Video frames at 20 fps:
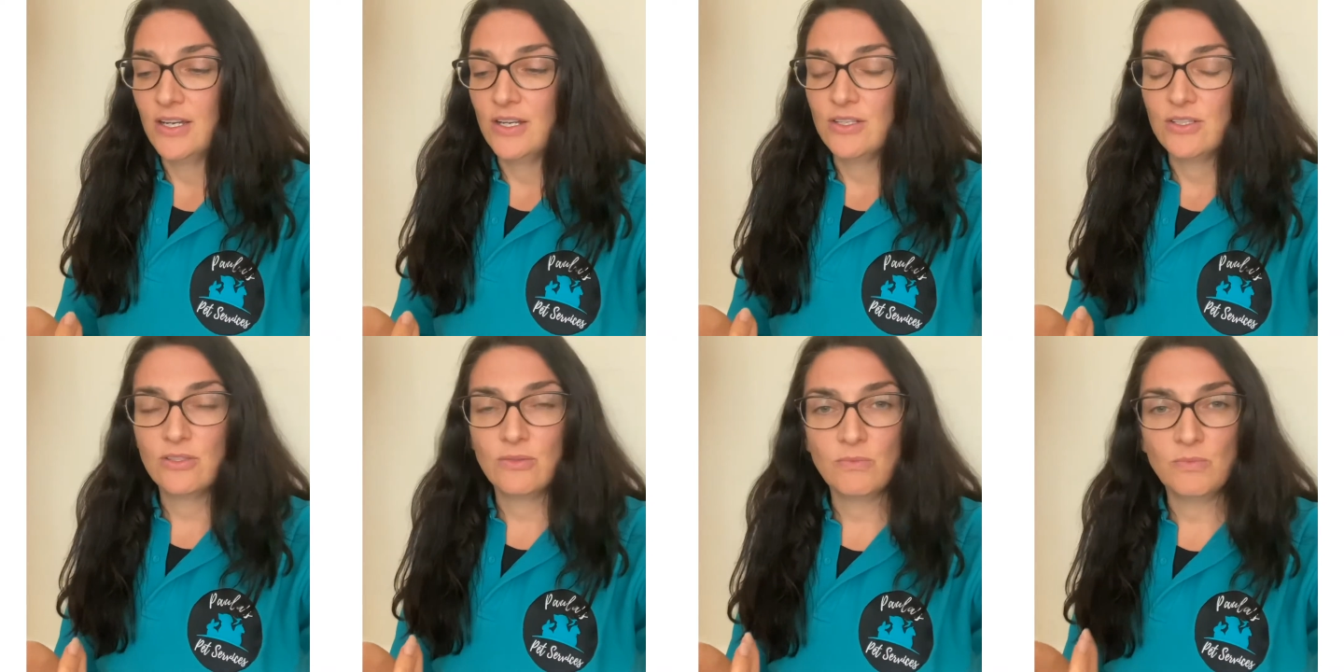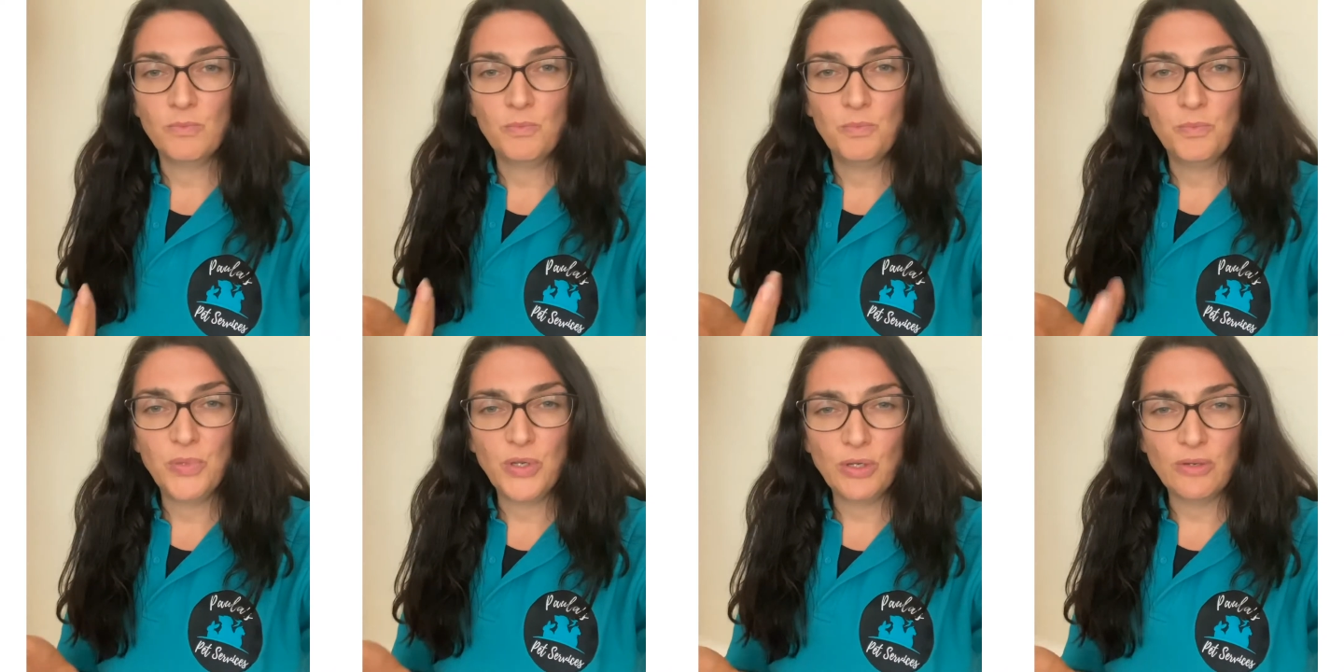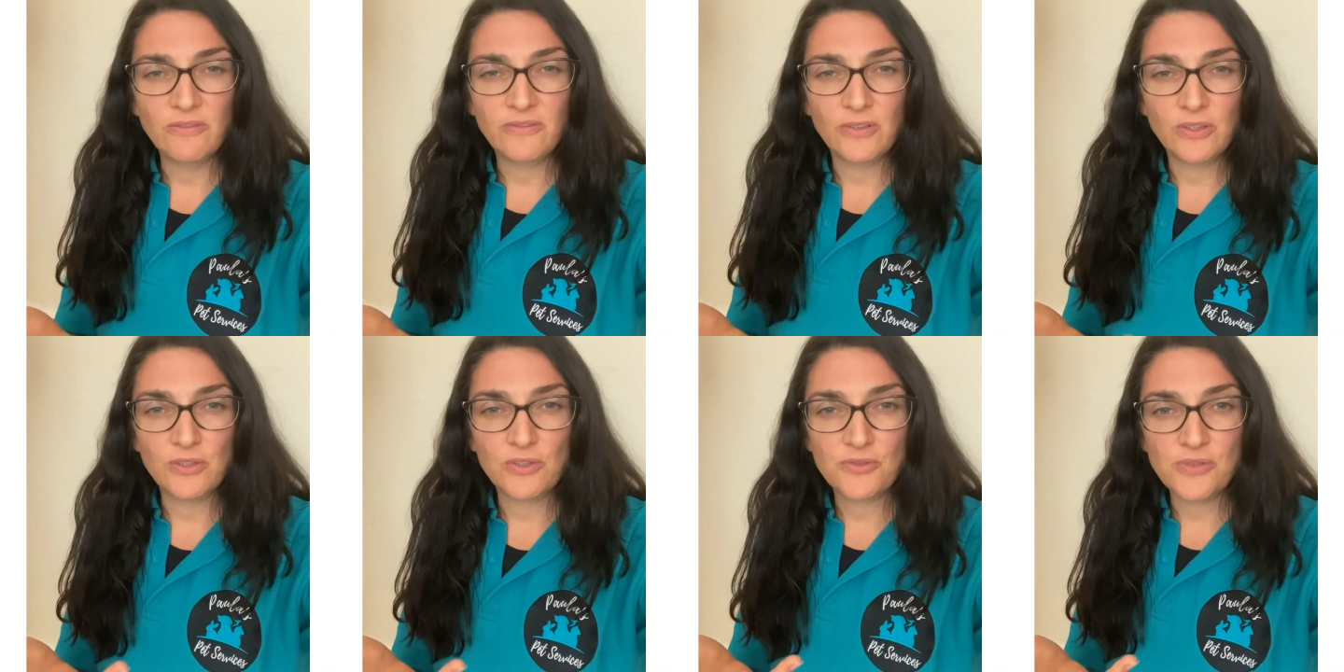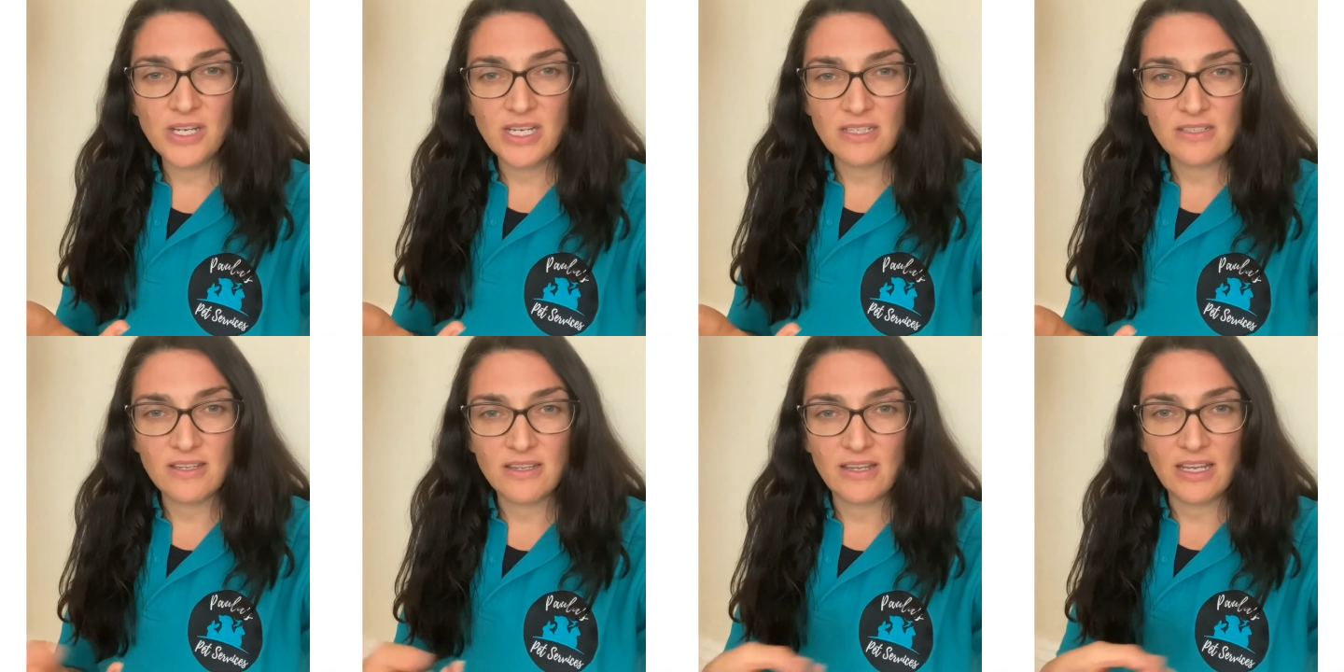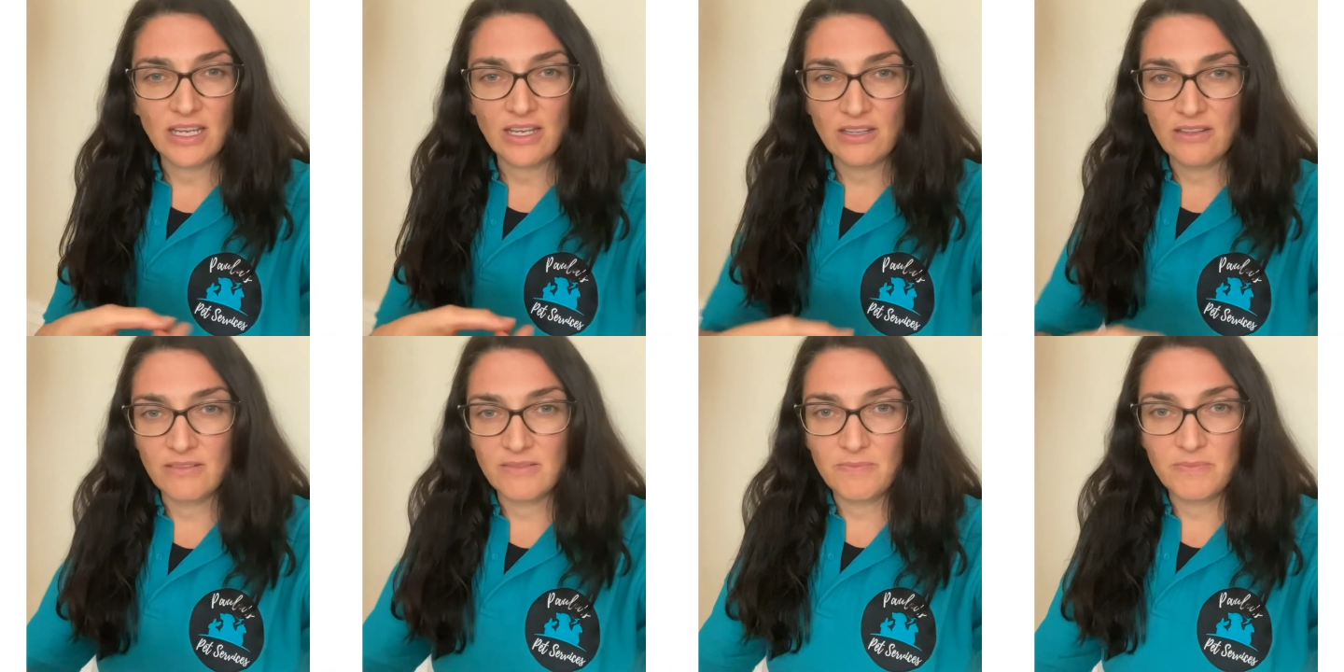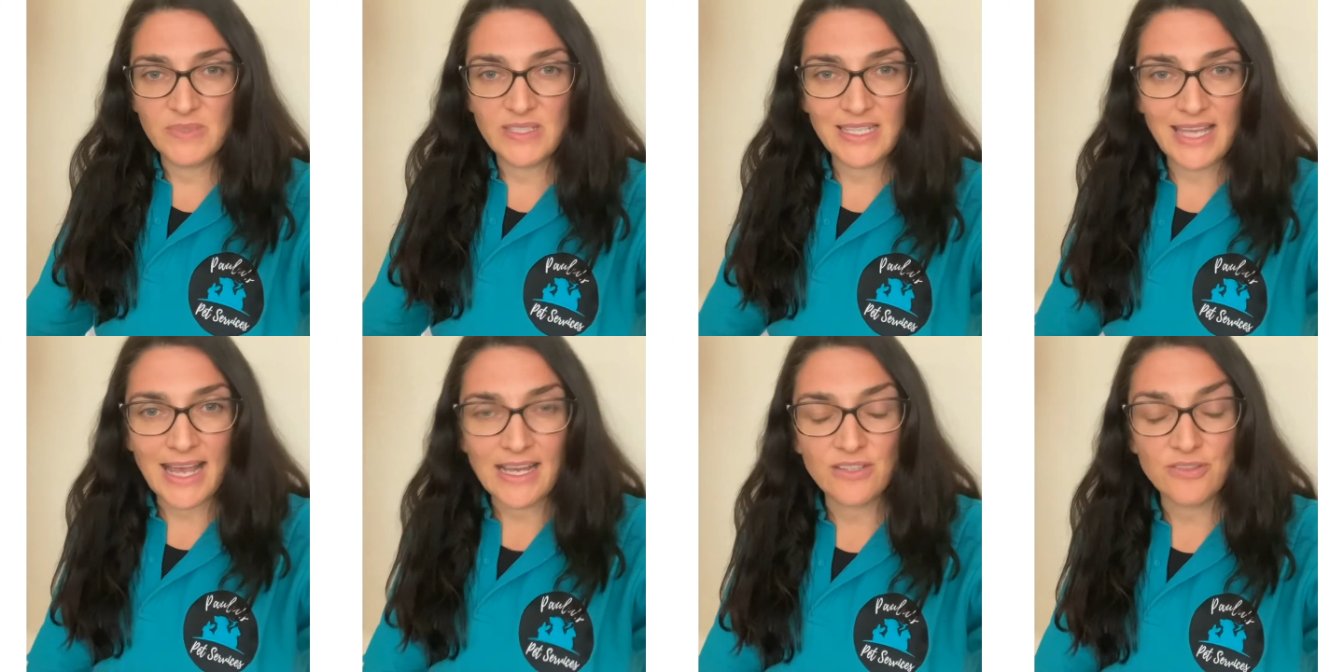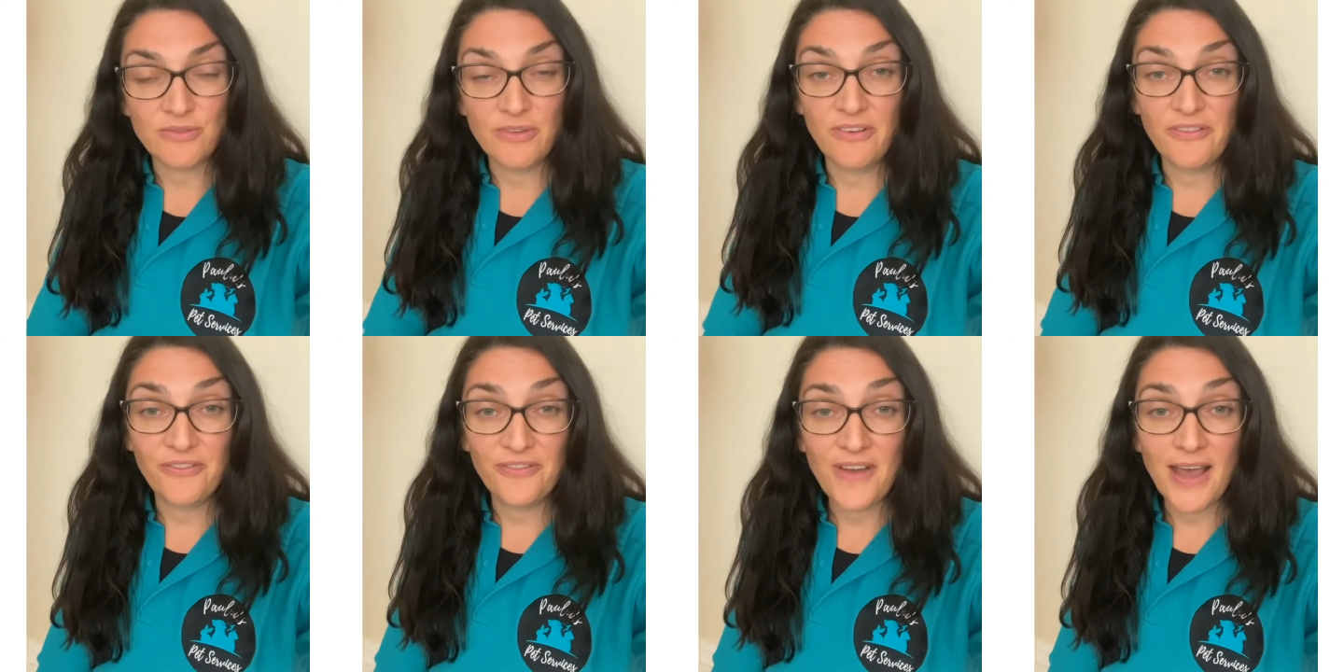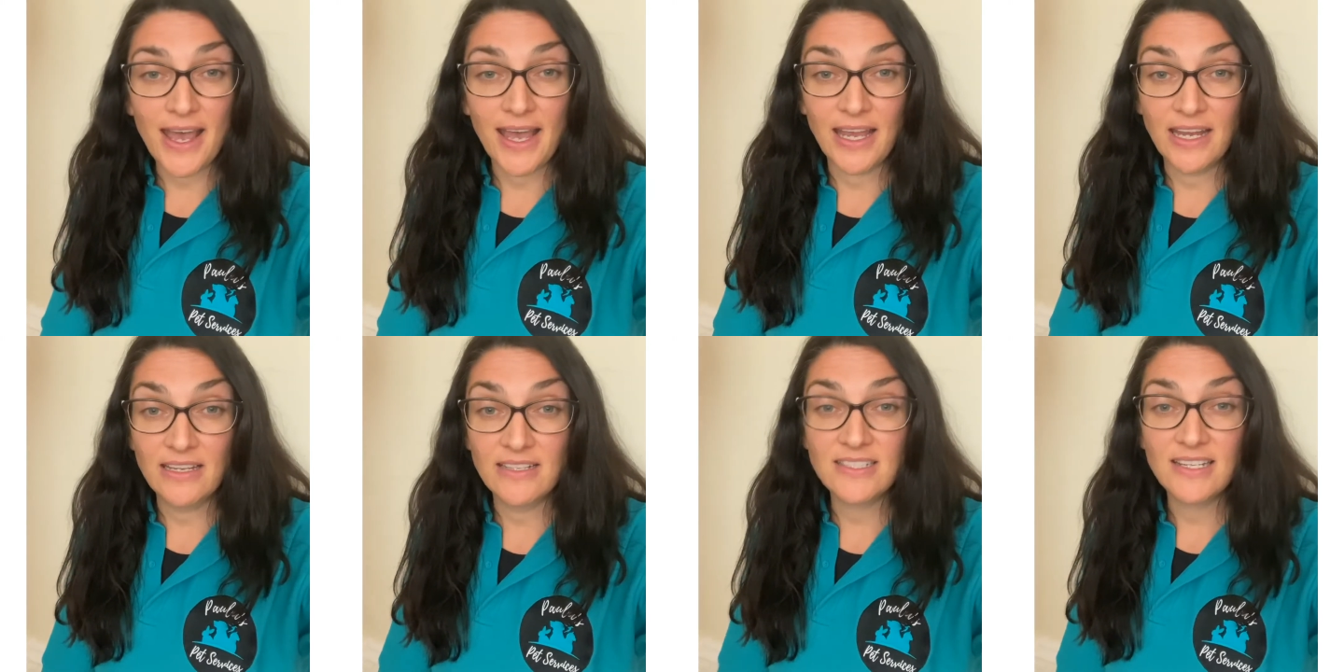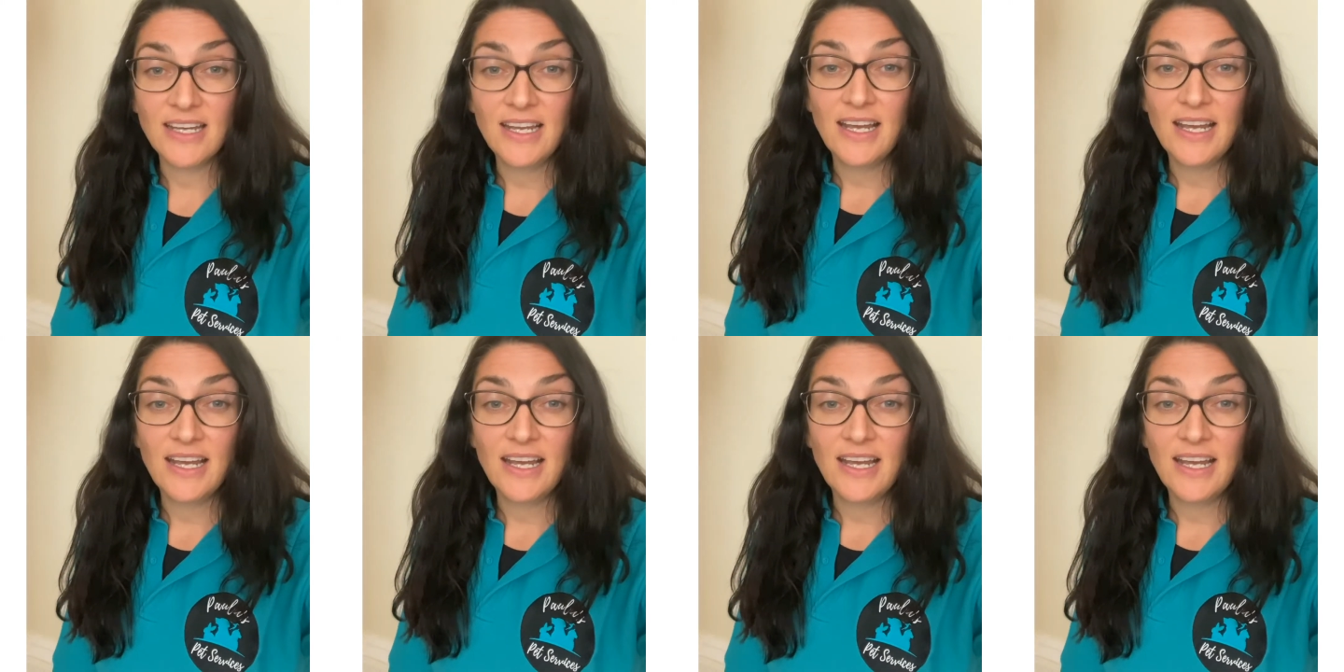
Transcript: some beautiful treats that they can scatter and find.